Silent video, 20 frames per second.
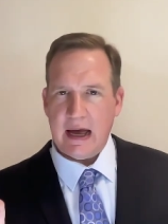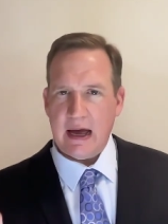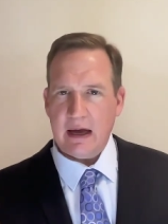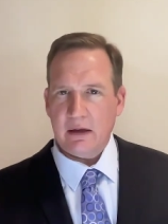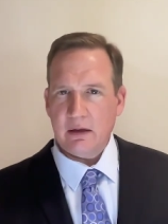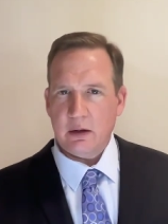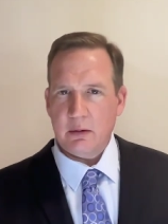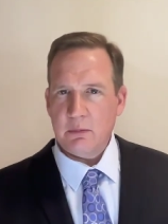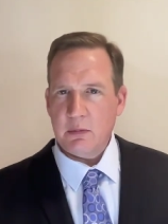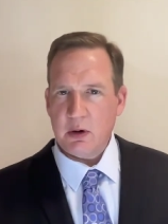
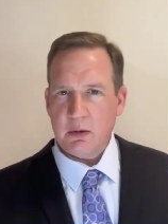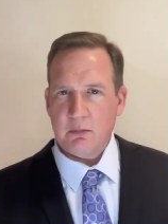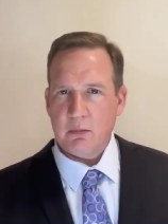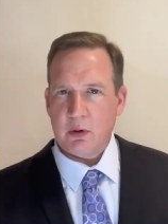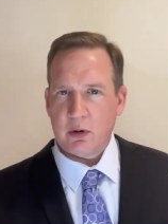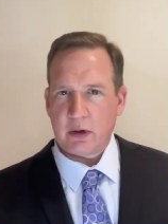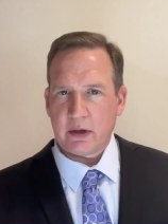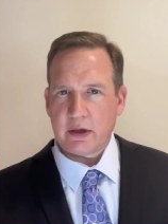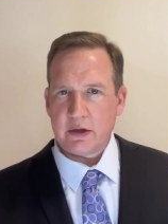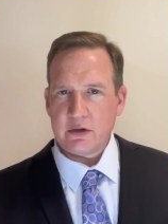Alamo
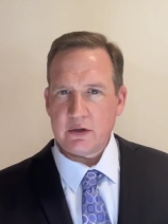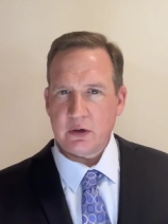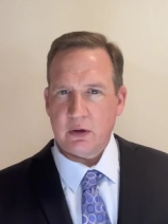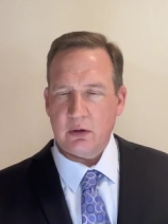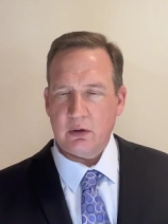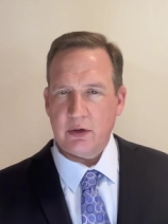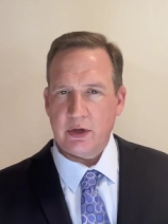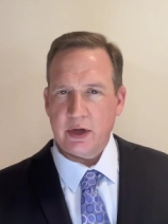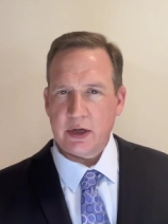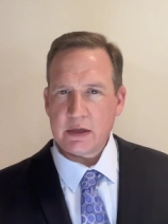Mortgage
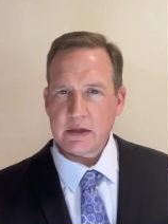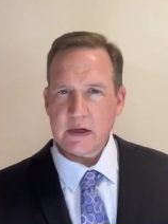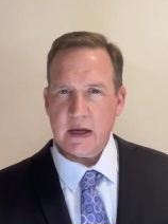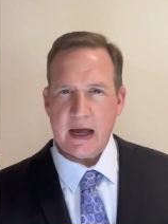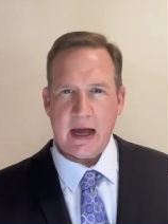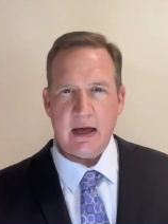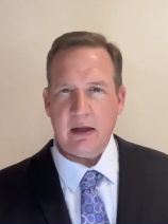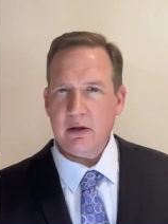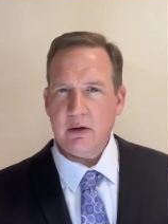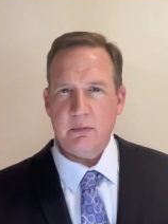Holdings.
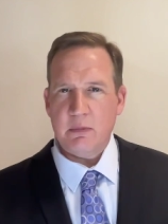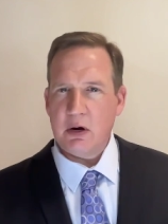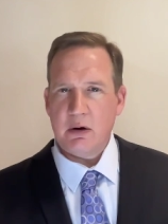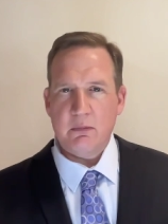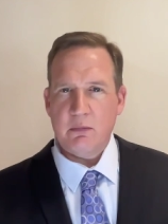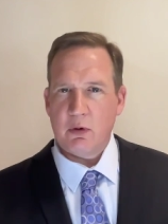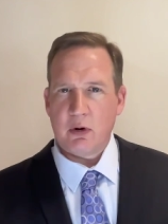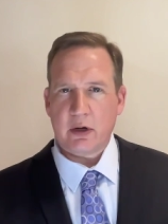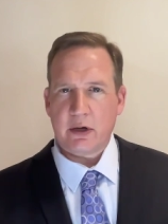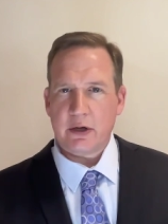Alamo
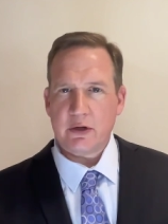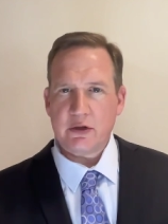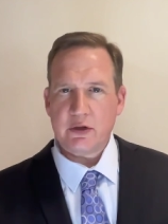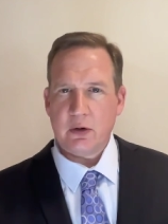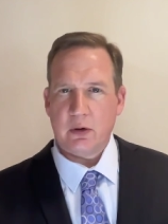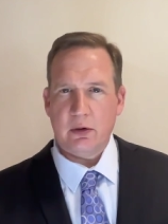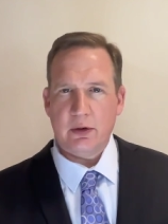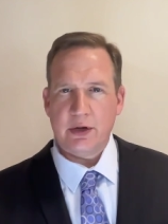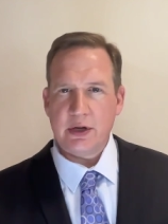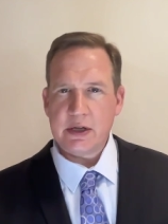Mortgage
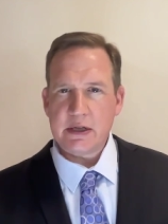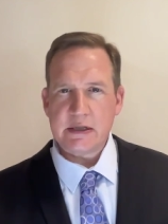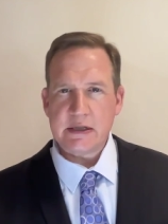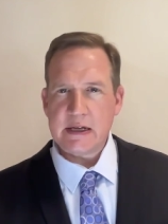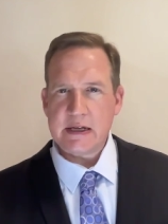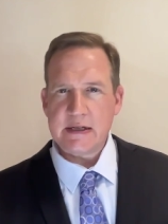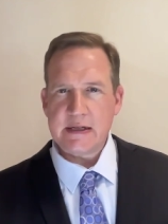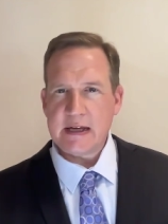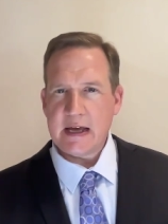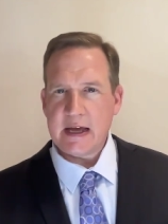Holdings
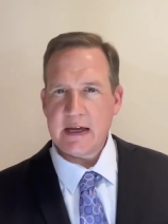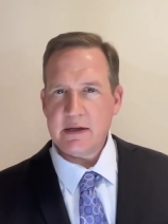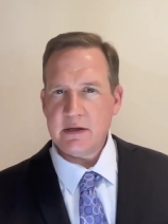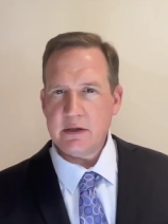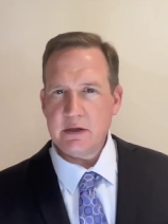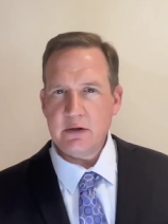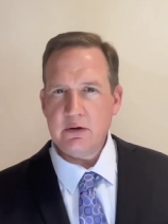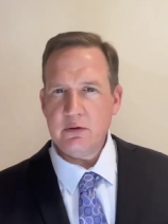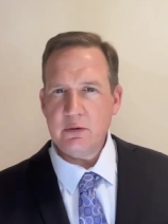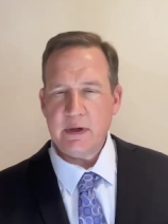is a
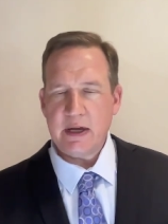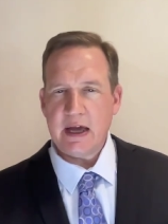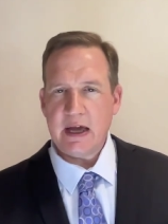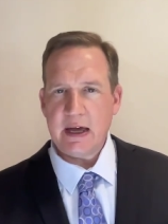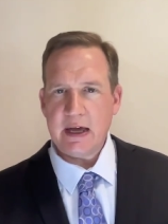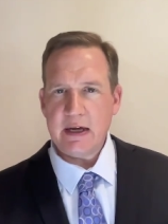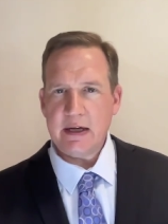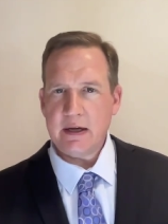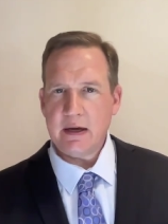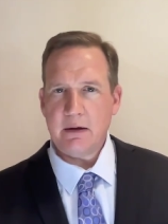
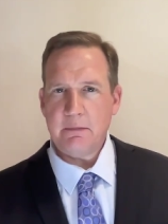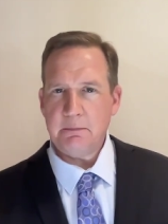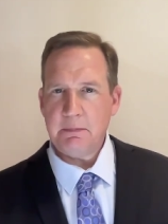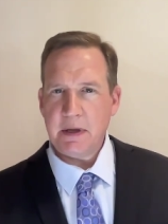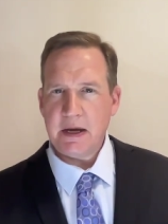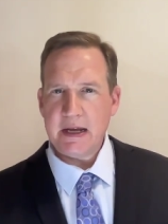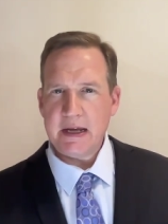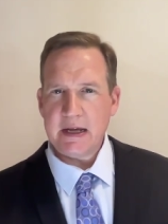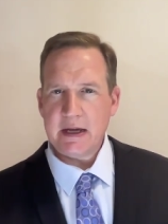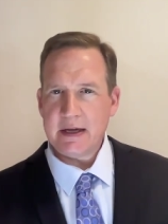UK
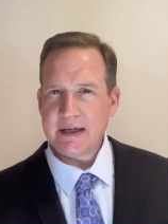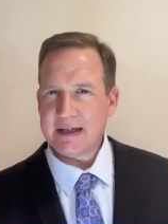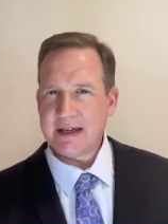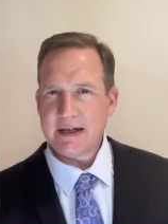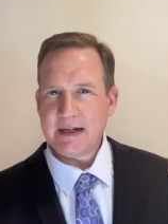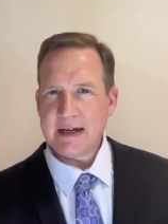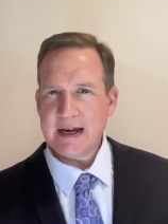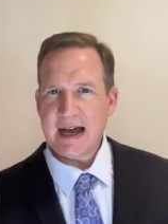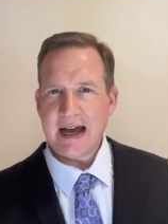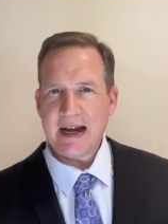company, a
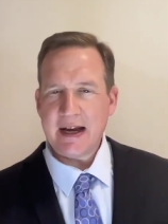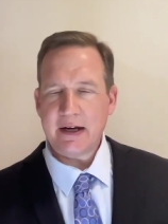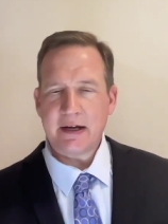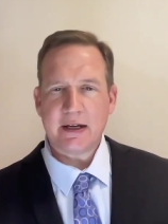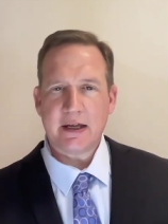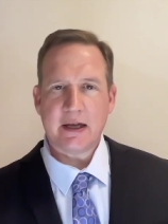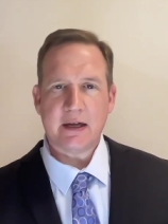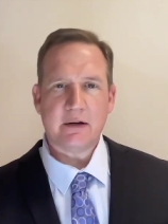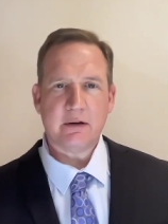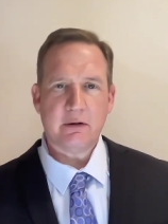United
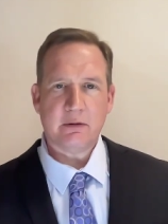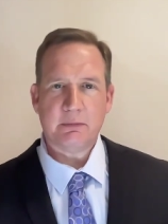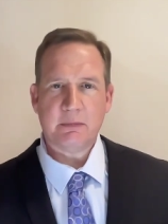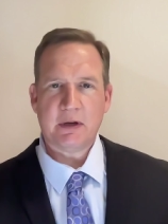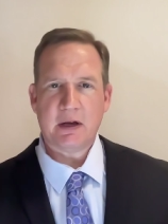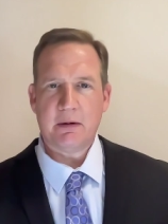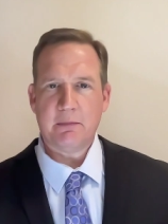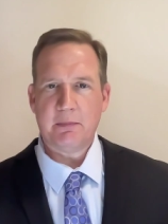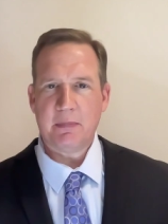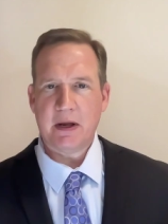Kingdom
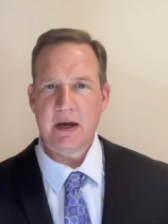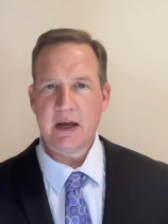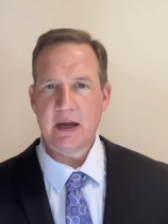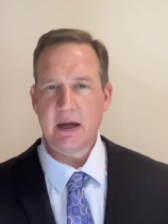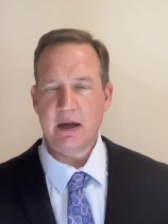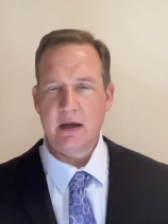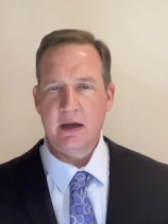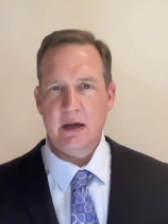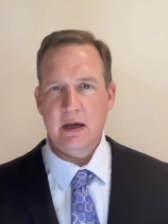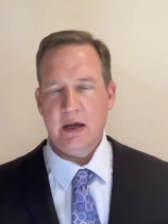company,
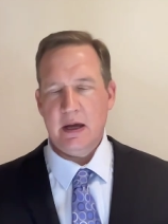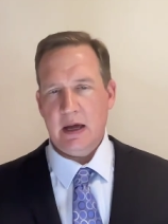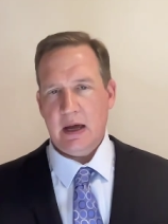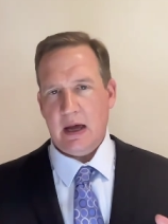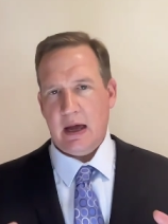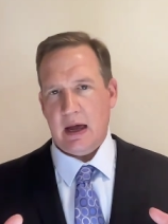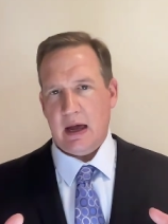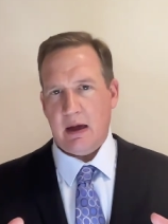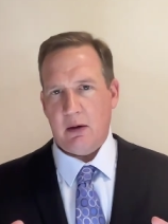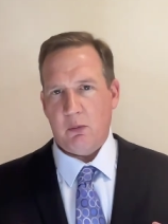
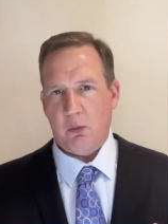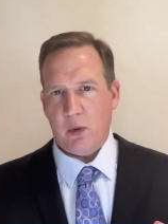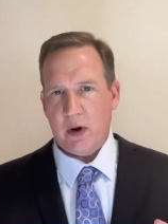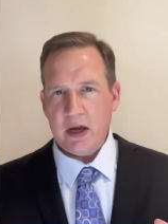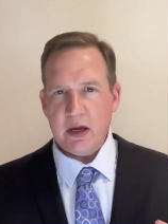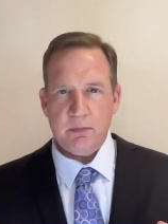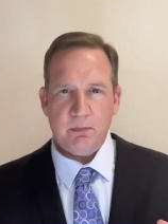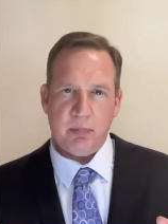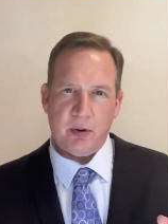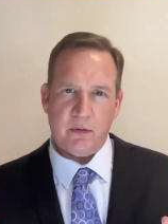and
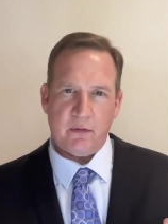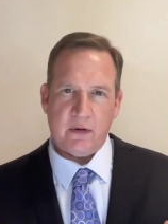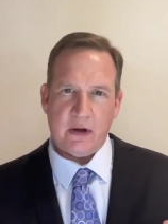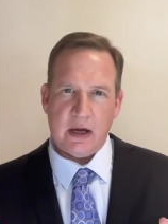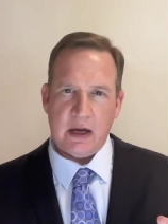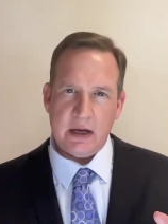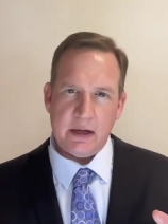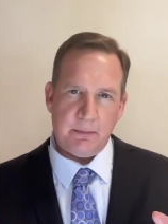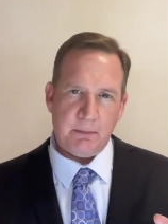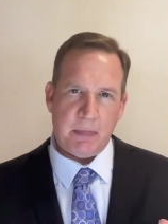we
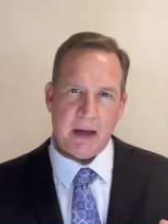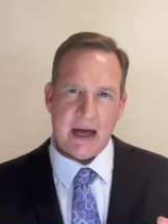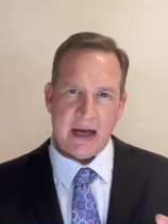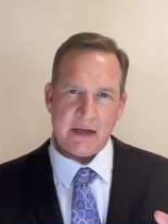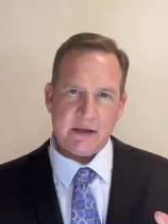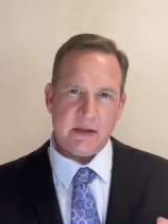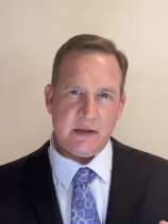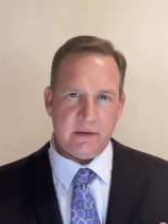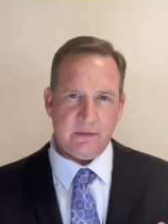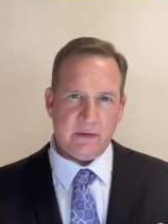provide
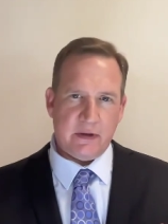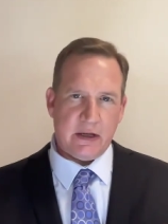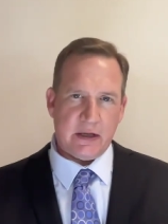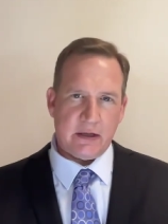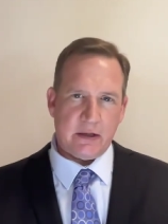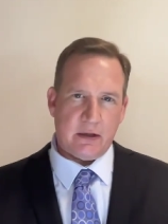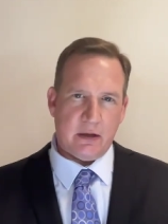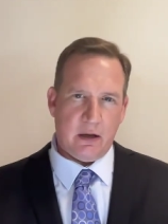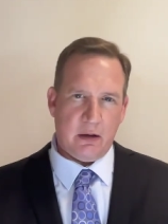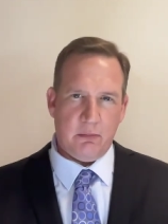passive
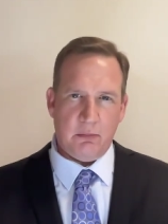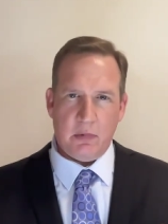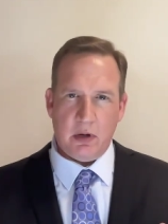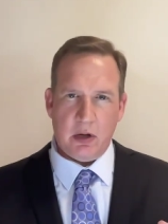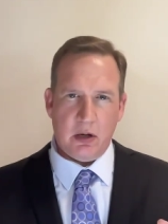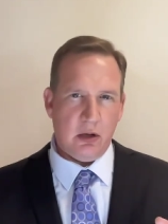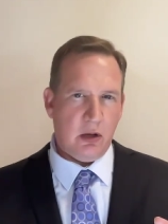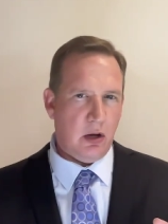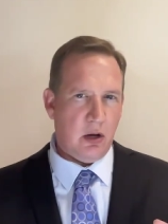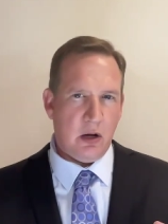income,
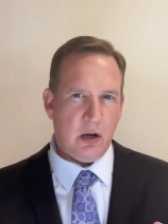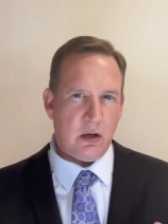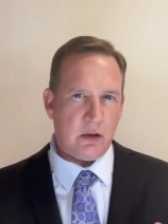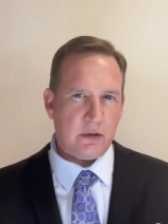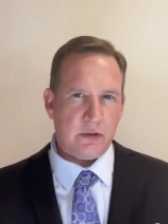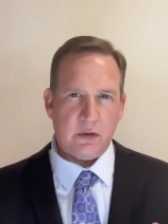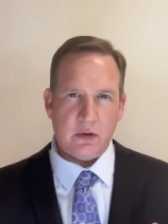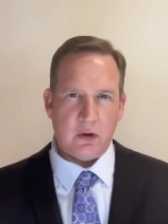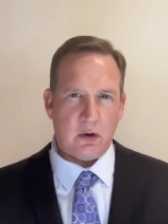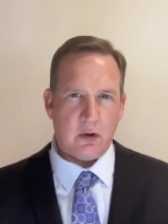
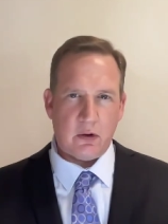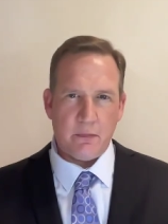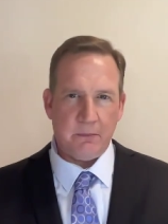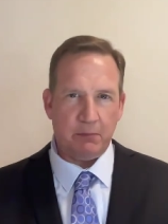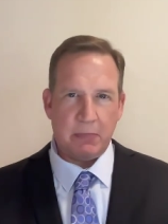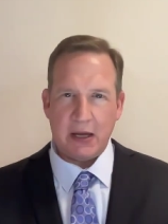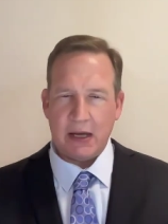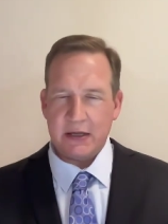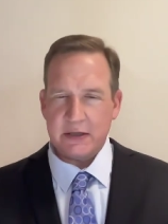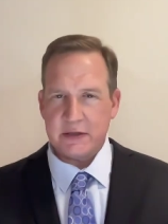long term
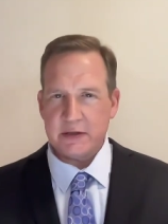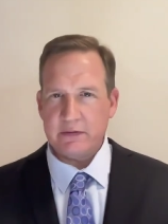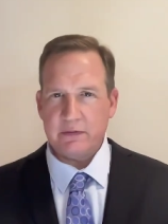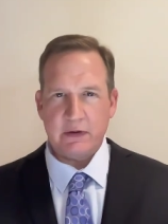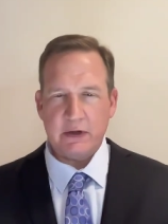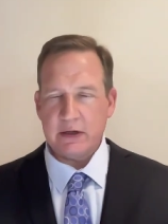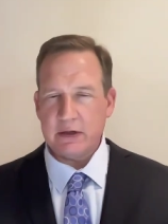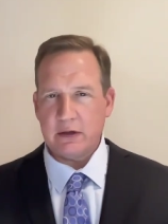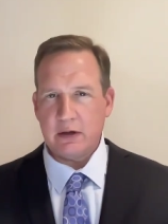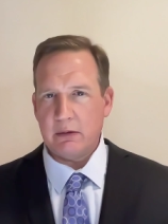passive
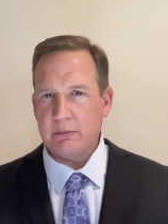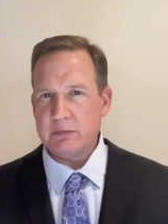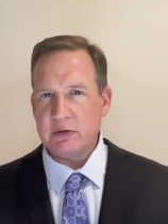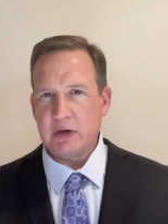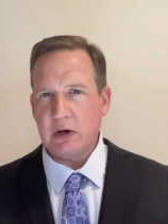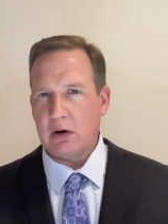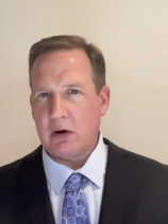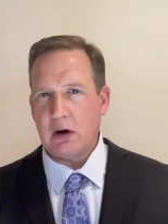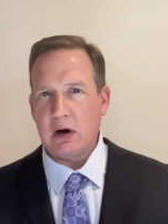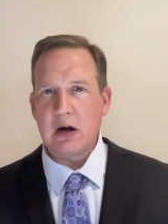income
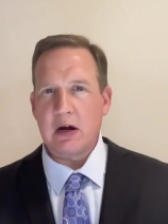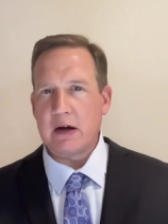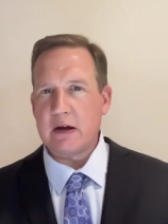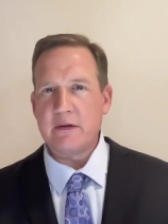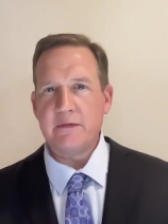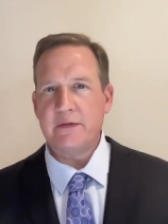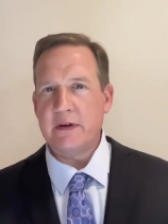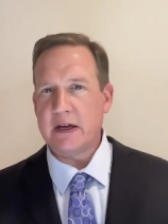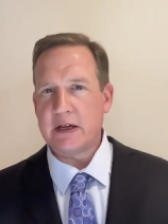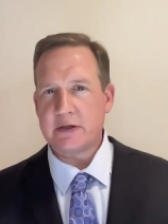to our
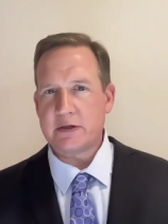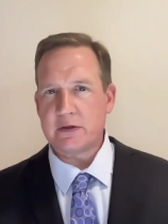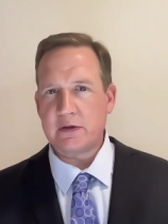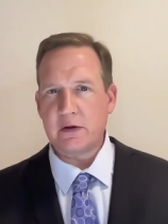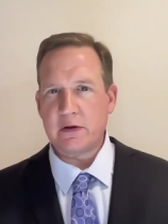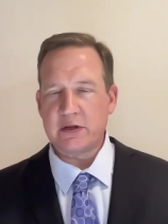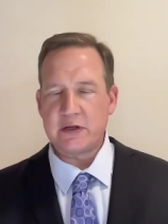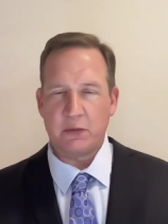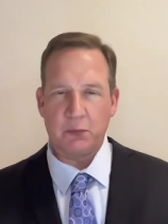investors.